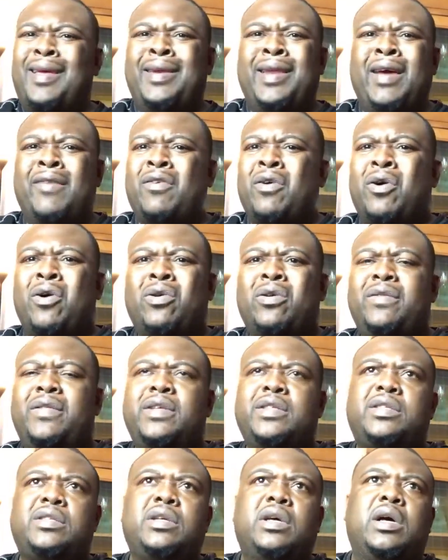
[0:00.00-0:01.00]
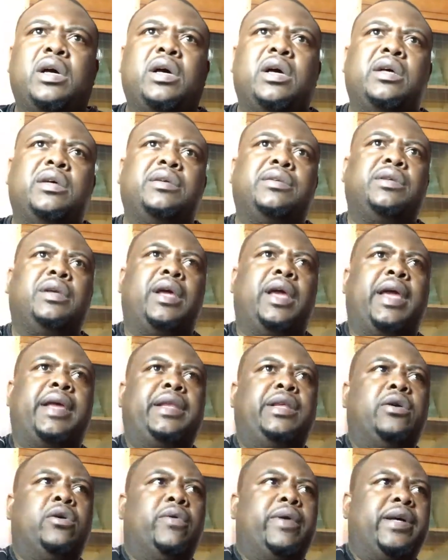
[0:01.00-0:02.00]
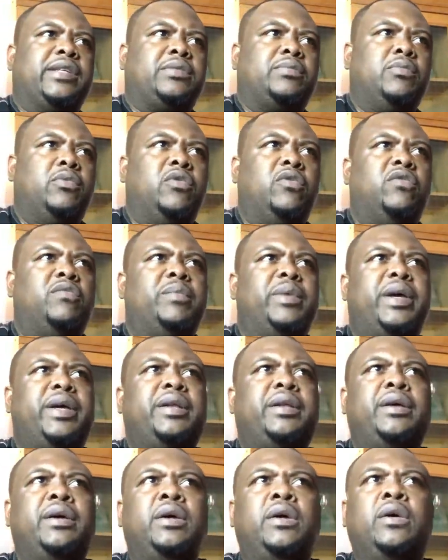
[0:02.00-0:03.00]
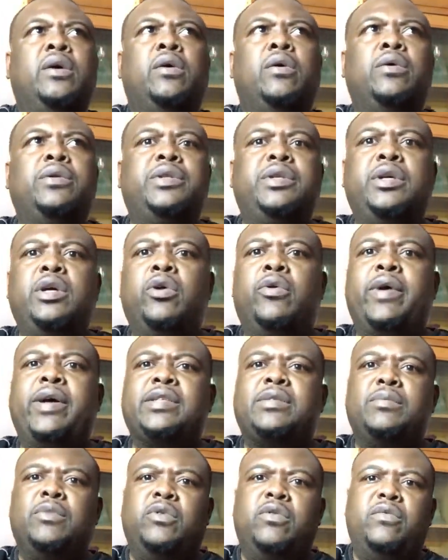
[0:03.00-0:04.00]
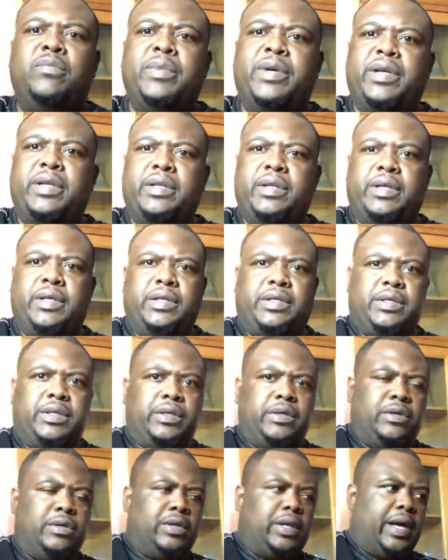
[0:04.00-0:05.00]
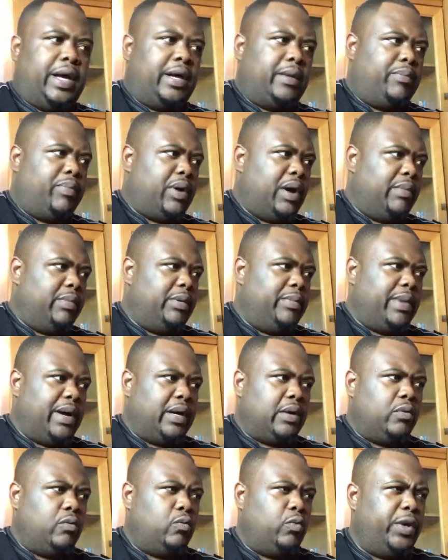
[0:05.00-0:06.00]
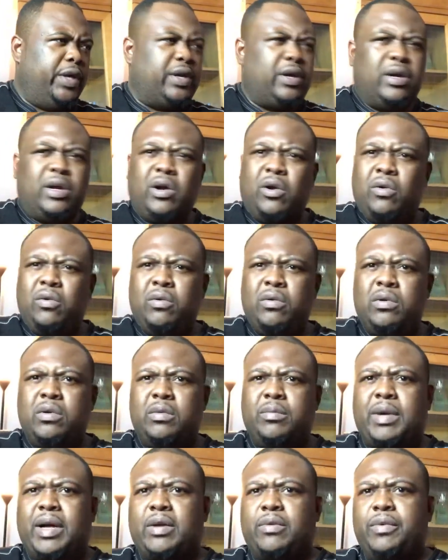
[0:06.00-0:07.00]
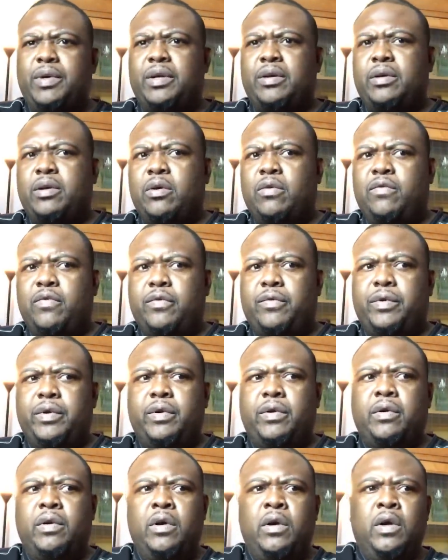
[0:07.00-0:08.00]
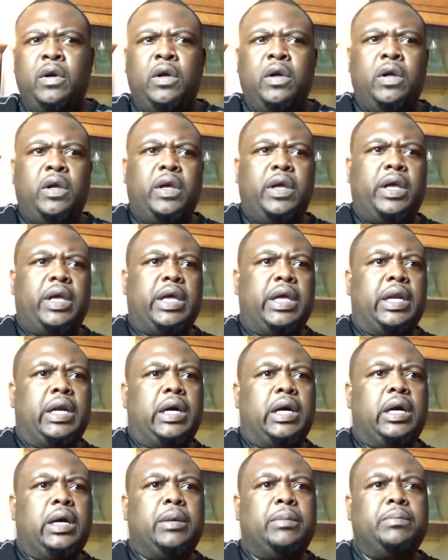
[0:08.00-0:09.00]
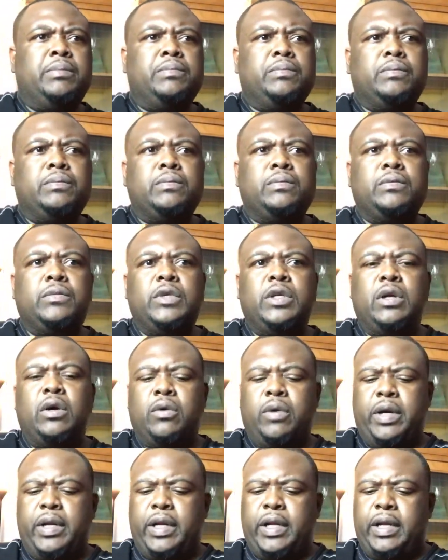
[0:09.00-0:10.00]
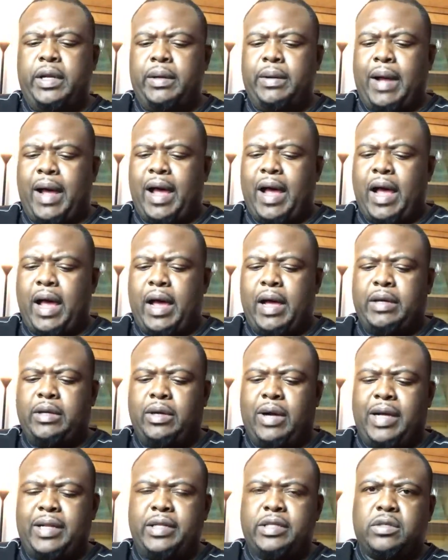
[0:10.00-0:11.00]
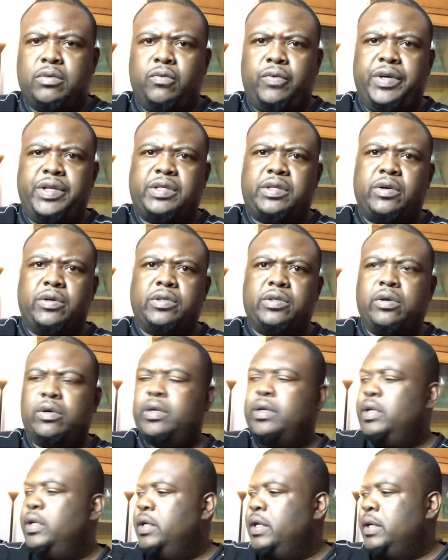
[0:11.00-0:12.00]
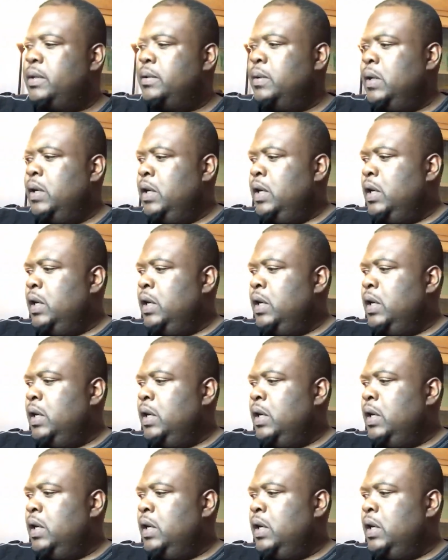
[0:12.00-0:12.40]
Never heard of this ADOS movement or DOS movement until like probably about a week ago for real. And and then I did some research on it and